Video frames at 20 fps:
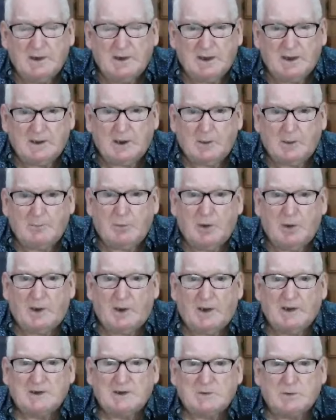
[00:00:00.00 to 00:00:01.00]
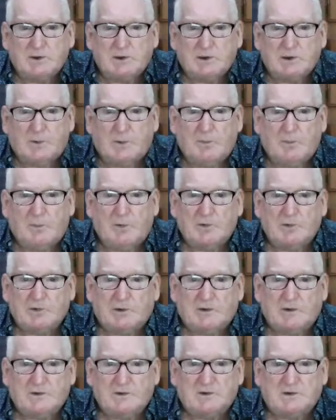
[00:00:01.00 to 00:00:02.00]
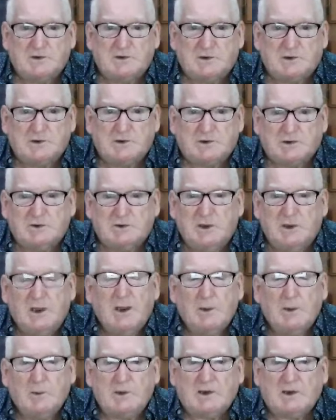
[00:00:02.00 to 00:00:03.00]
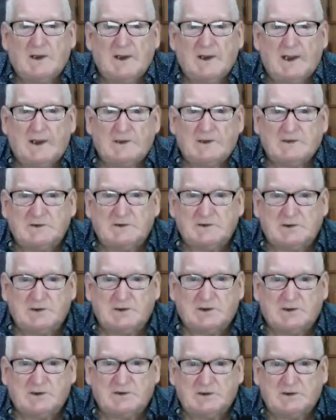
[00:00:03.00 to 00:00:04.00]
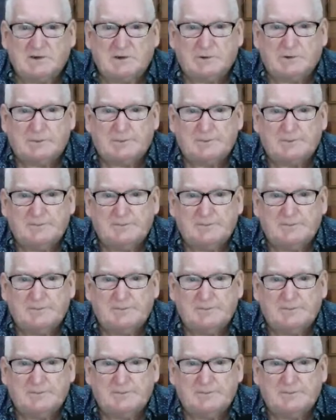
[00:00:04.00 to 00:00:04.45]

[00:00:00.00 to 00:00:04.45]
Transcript: and compliance with the Commonwealth Constitution, which allows it to continue.